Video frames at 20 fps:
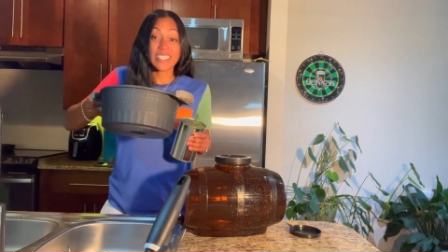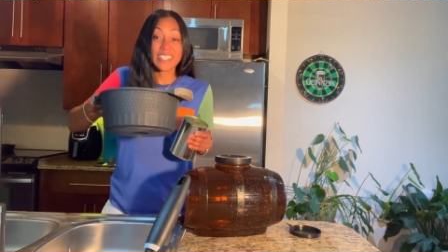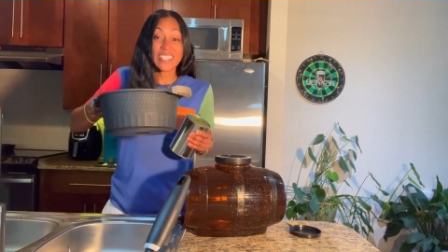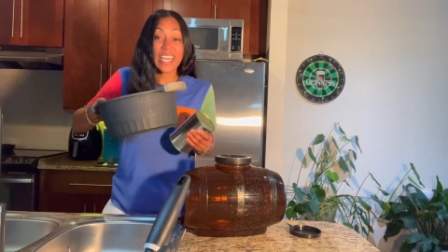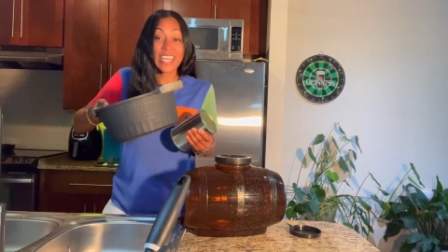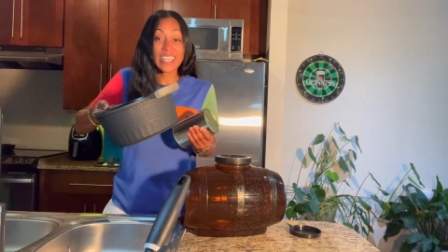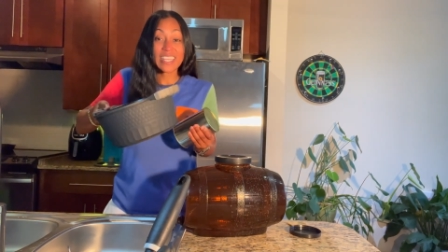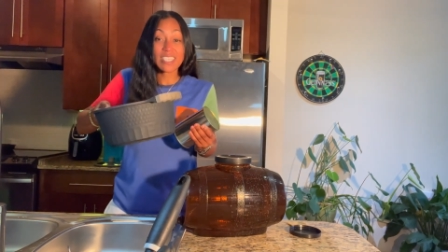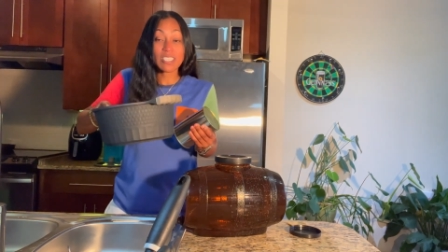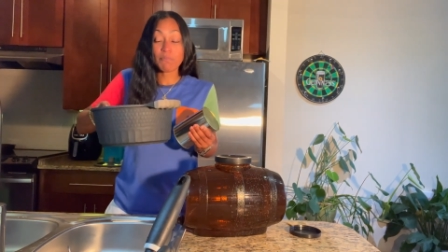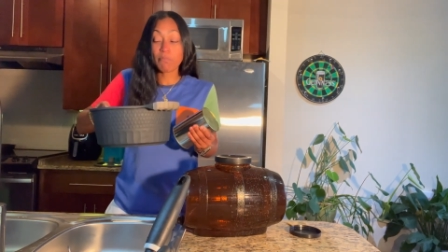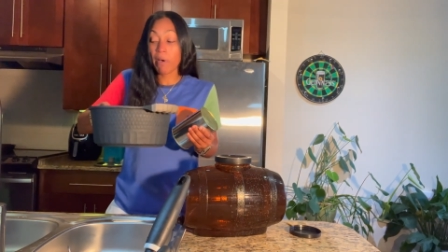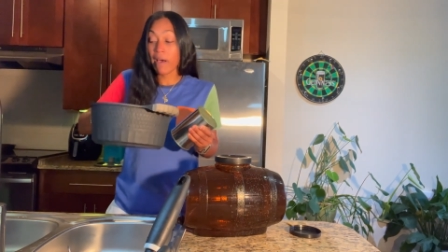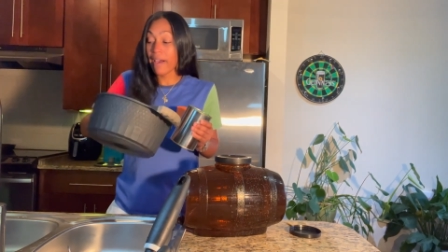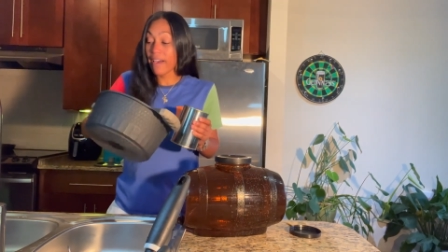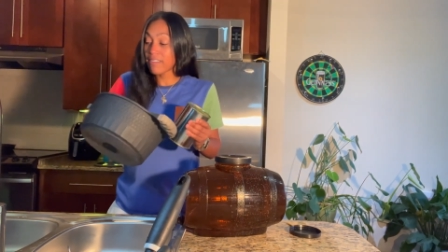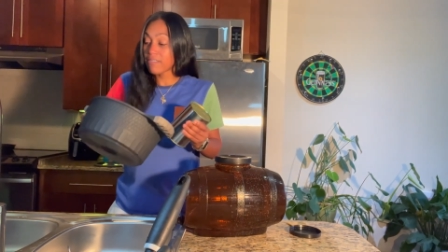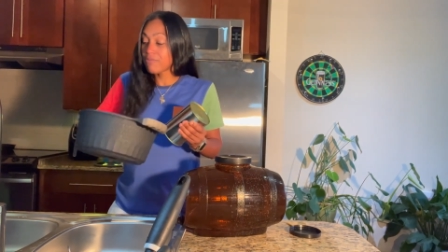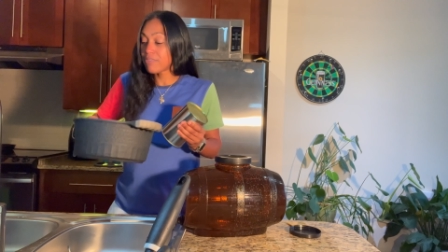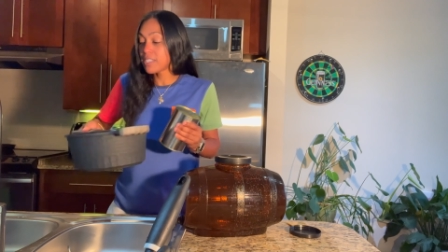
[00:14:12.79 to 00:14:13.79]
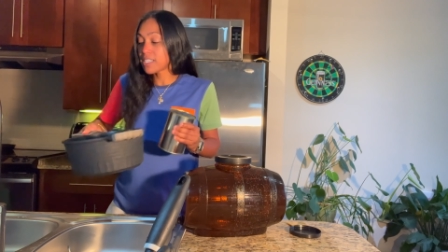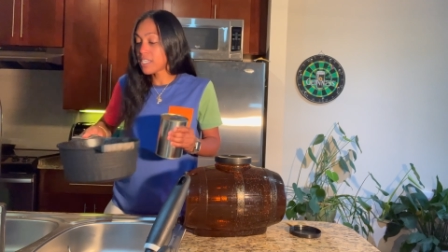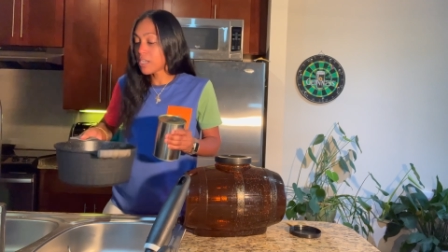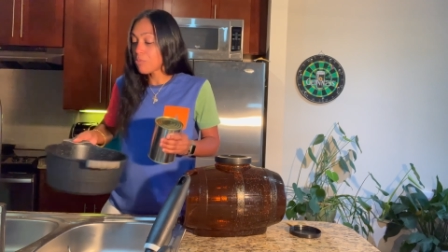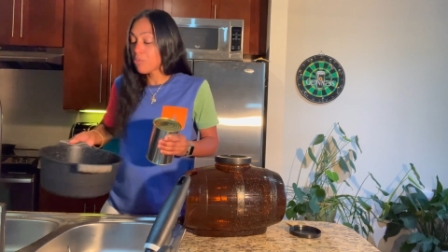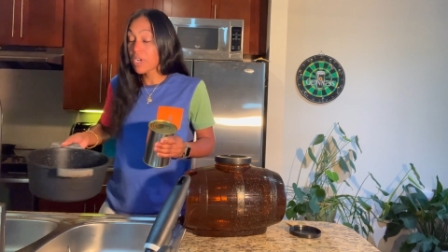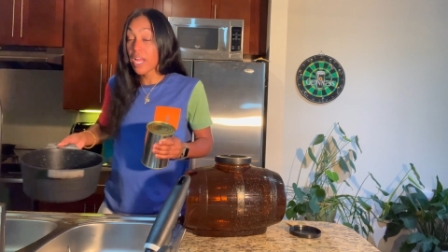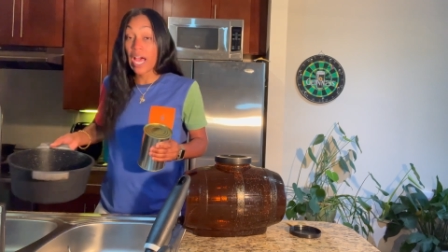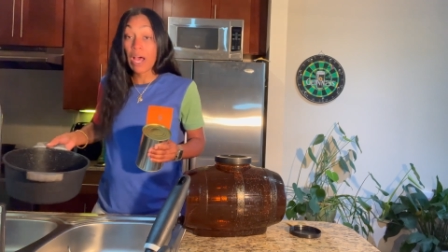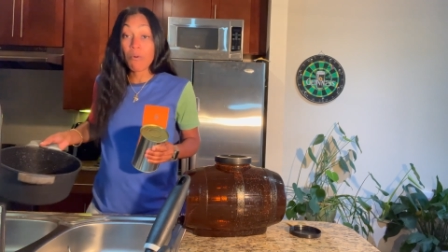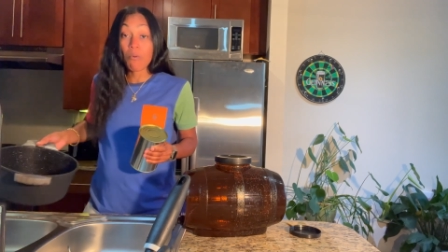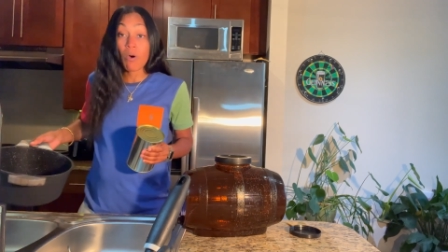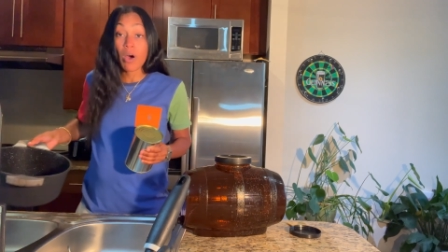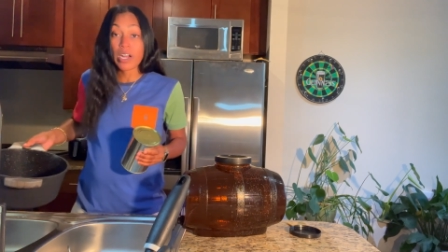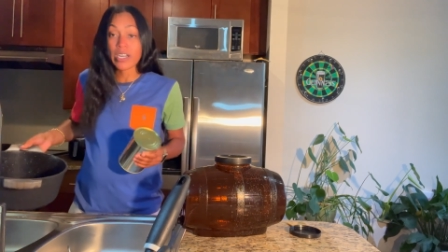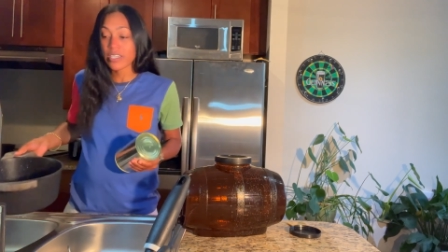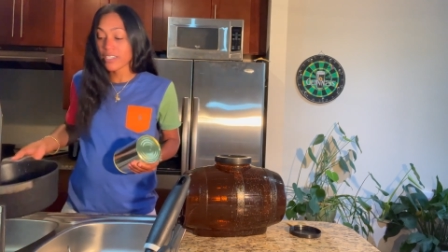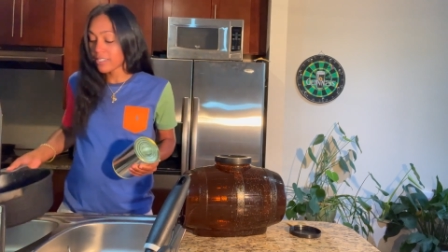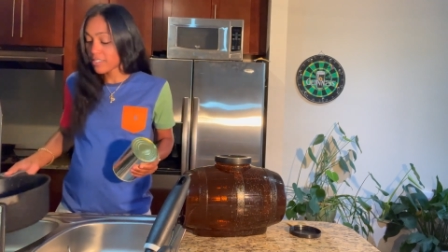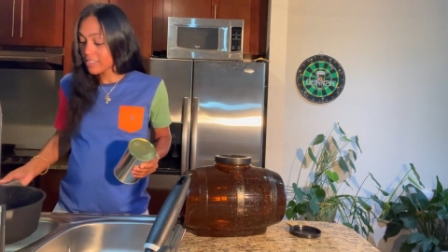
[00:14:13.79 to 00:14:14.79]
take this pot, fill it up with hot
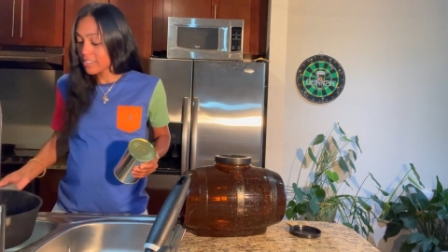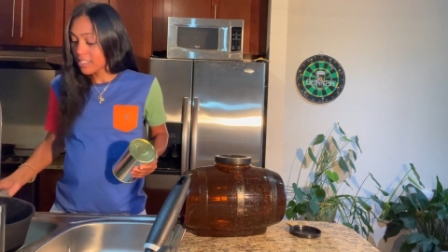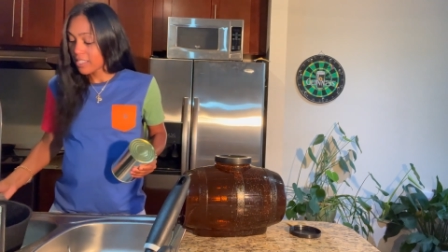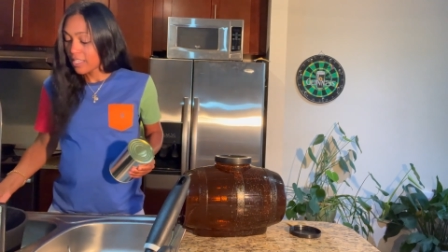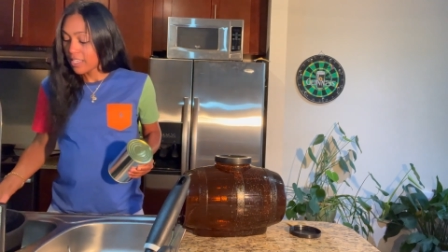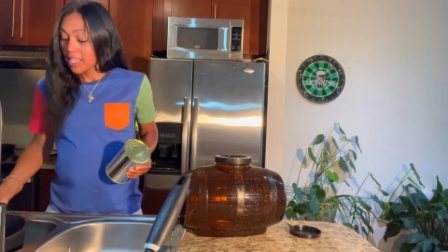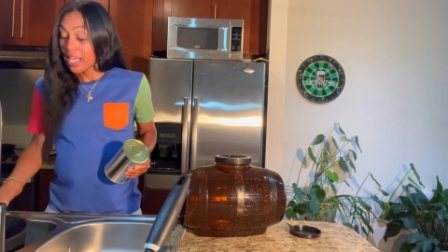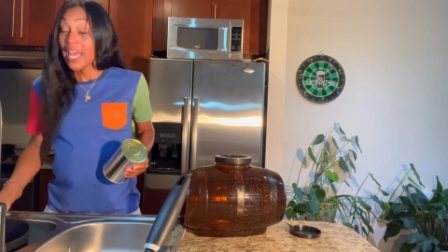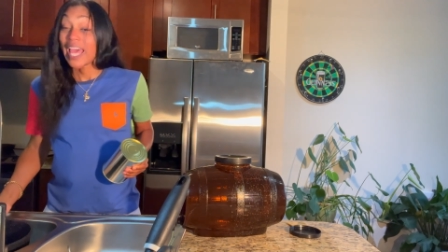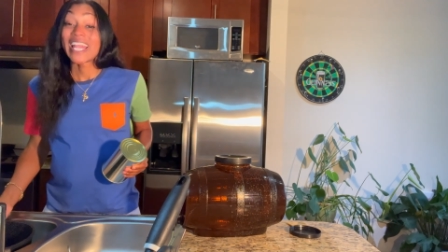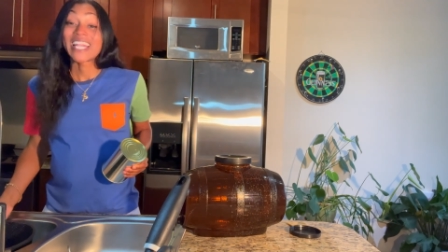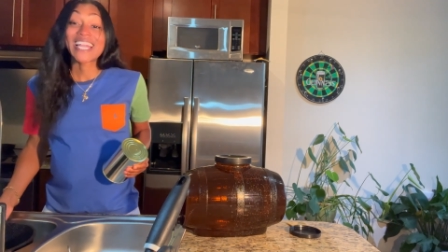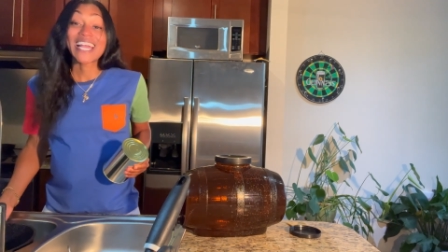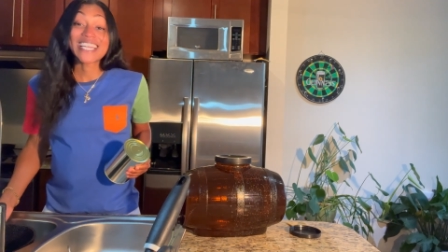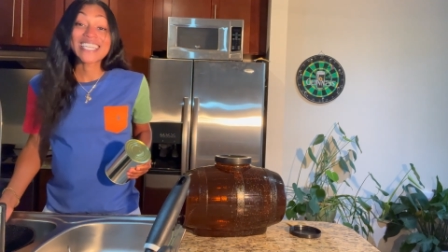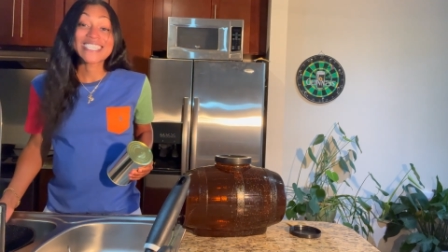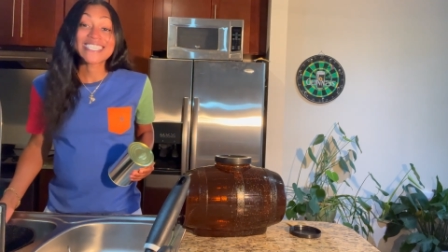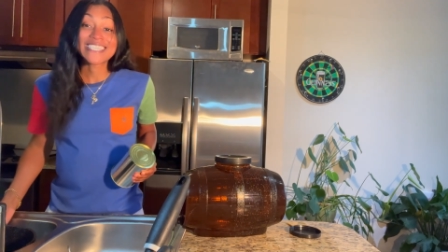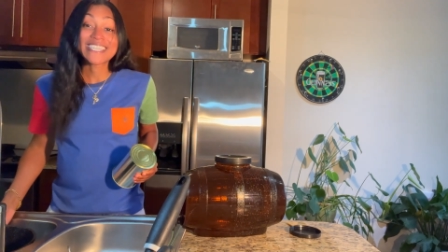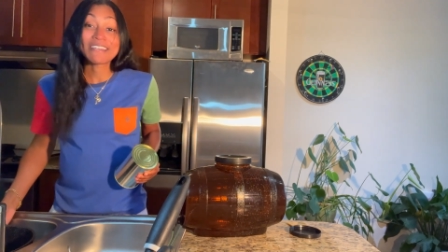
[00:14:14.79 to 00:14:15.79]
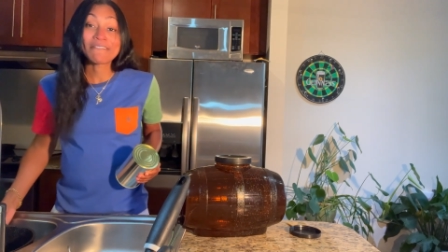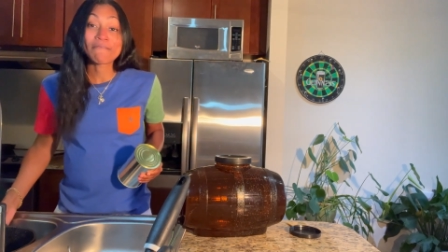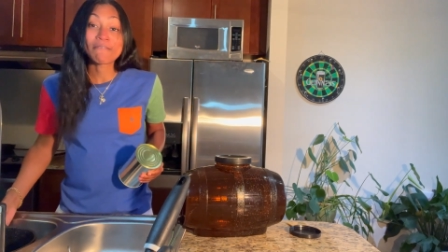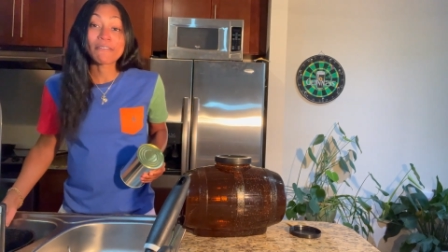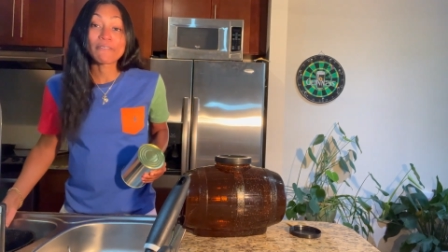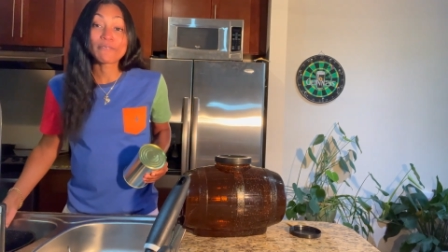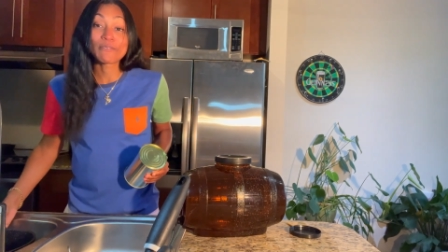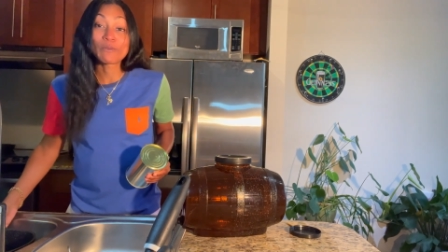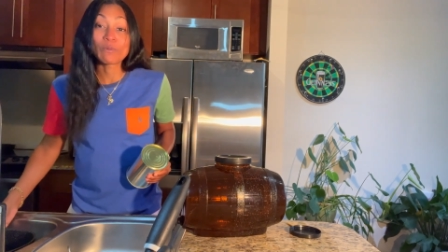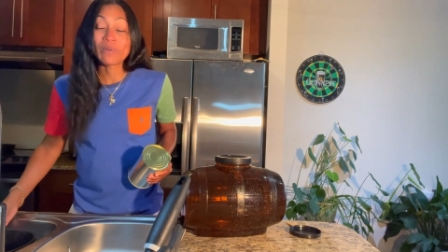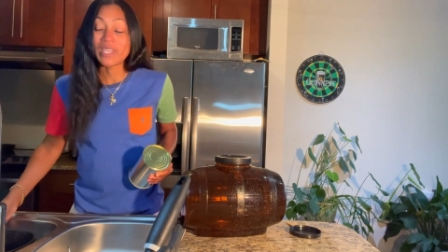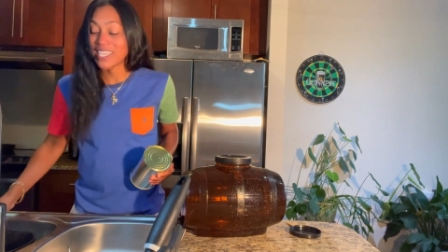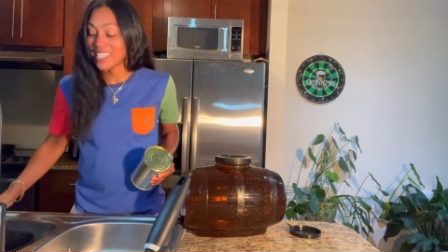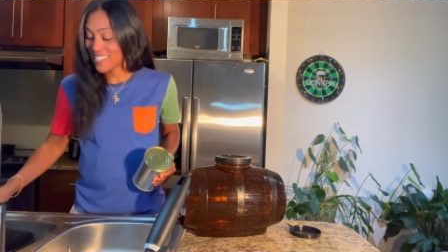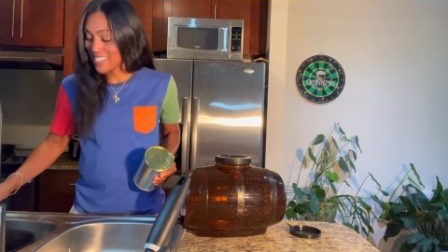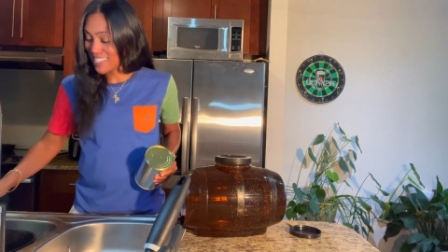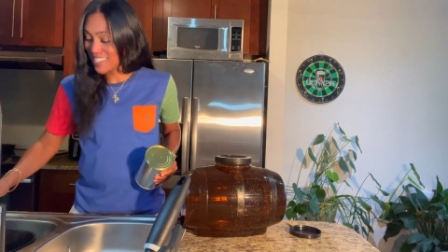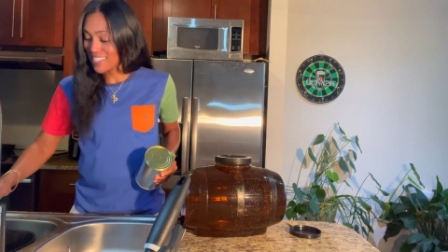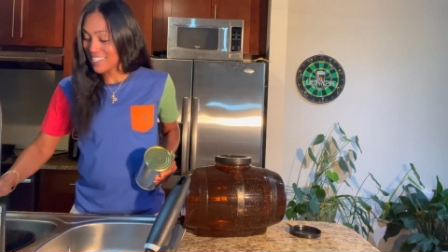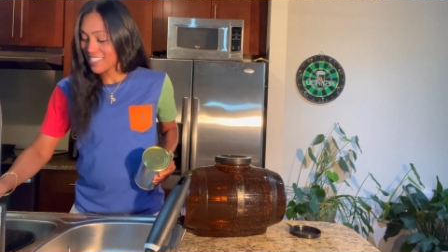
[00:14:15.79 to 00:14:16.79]
water, and let it sit for a few
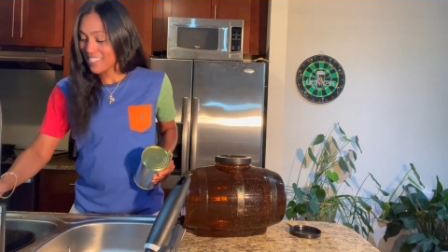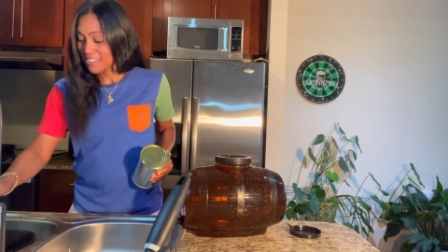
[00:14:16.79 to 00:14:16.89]
minutes.